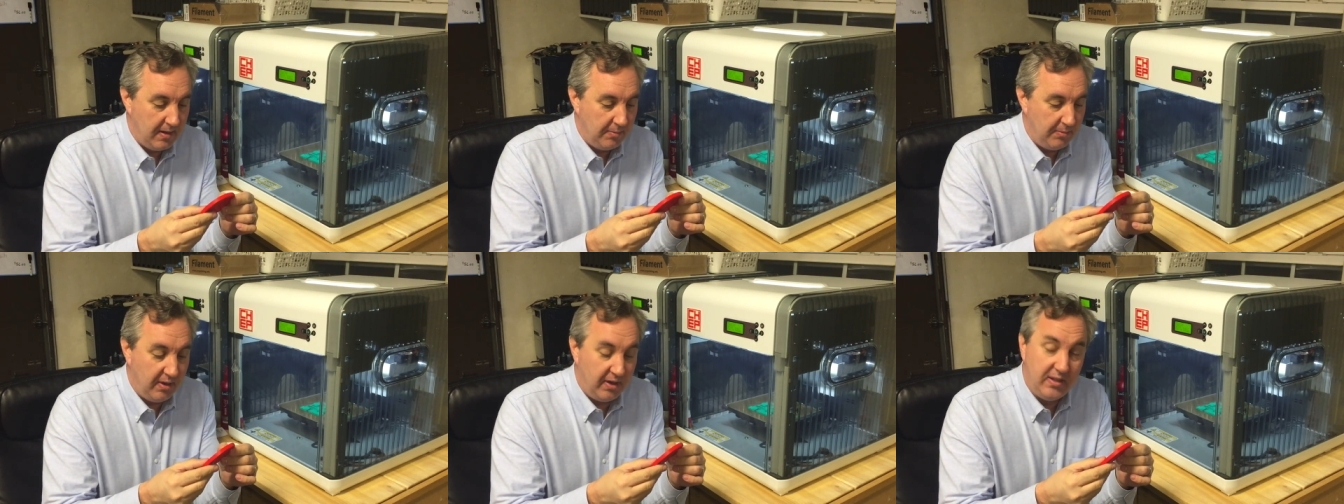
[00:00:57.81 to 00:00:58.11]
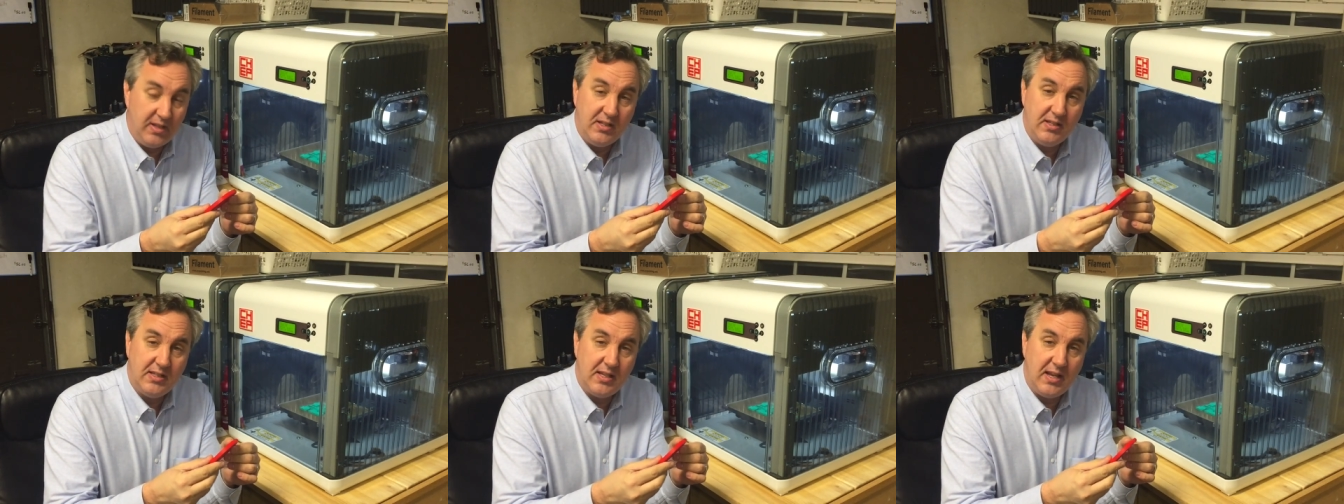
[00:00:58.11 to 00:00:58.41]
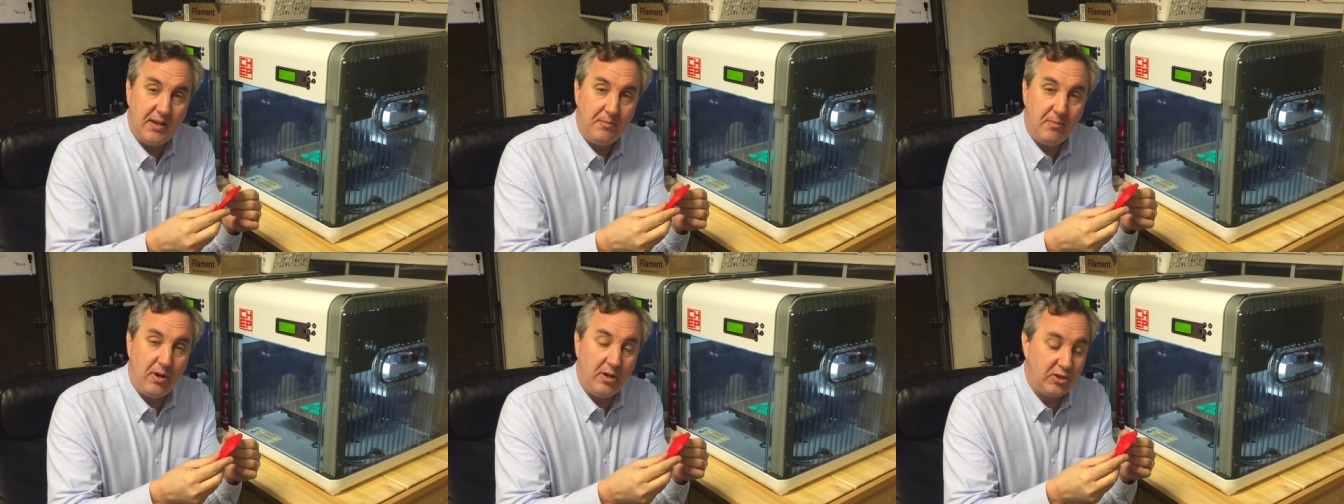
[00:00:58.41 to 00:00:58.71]
But it didn't
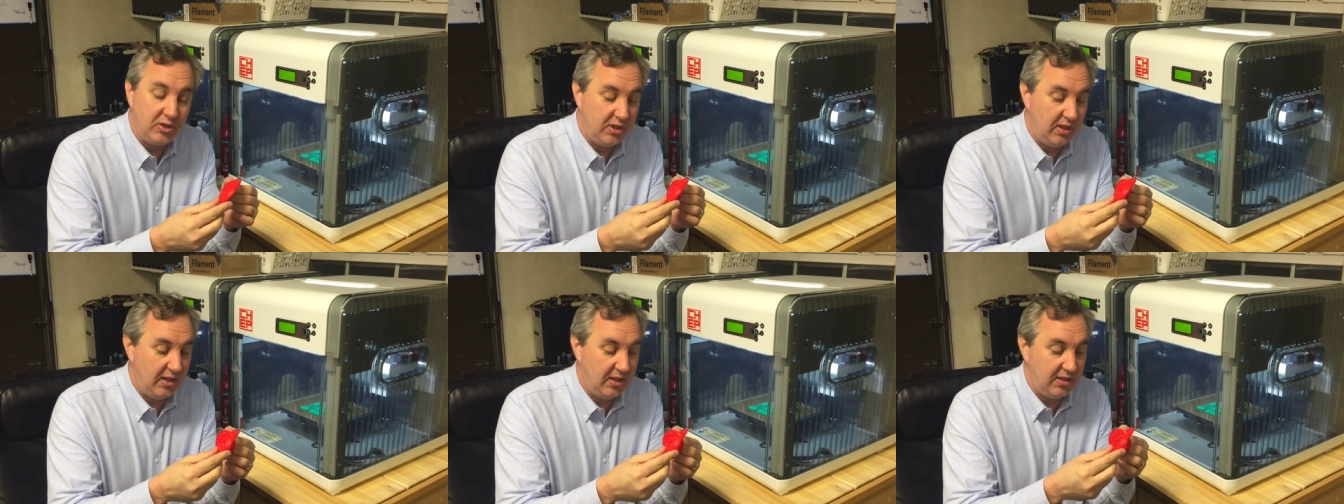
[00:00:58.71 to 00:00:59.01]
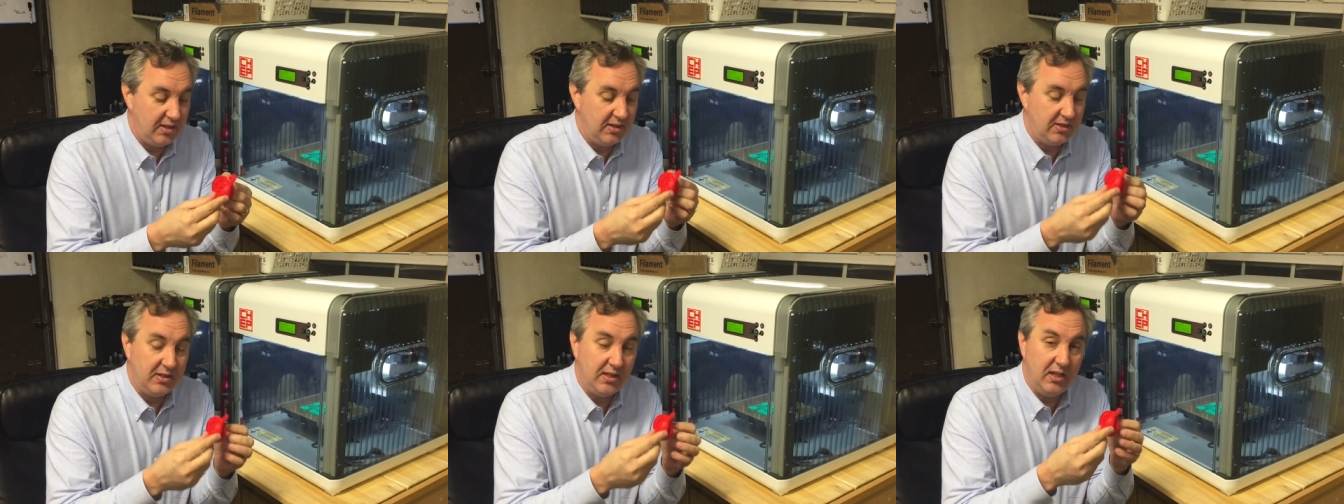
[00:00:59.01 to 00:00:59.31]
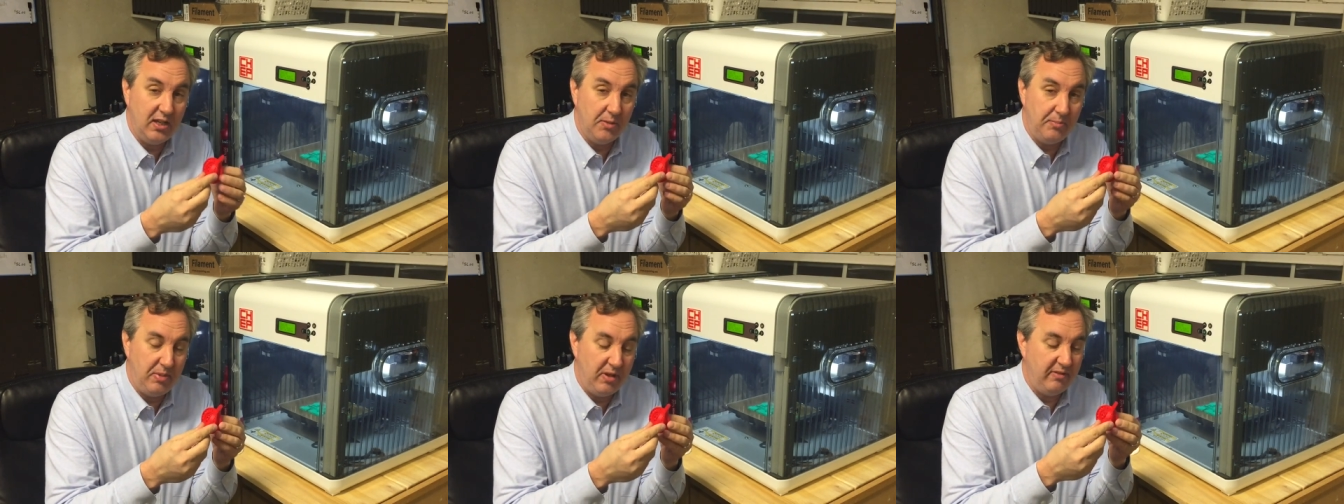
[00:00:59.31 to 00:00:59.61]
take much to get this
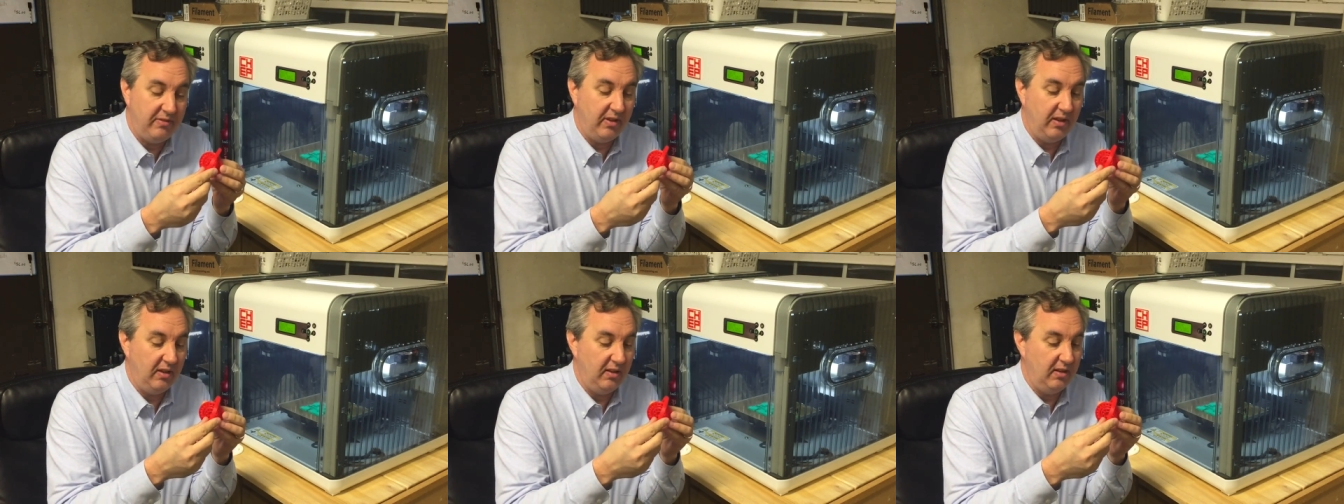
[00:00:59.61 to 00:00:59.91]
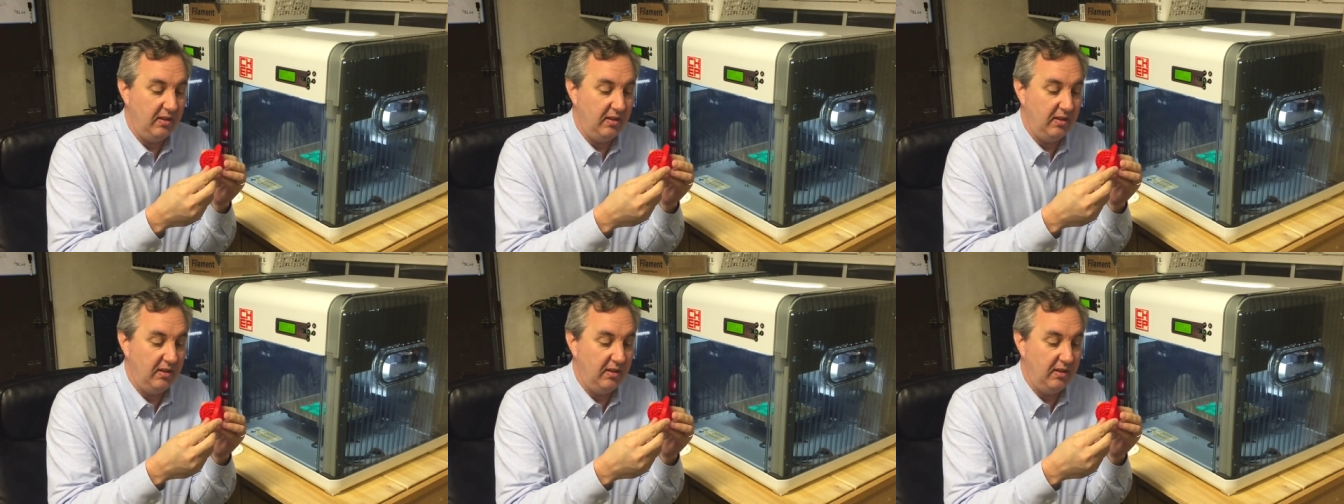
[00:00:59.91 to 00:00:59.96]
thing to pivot.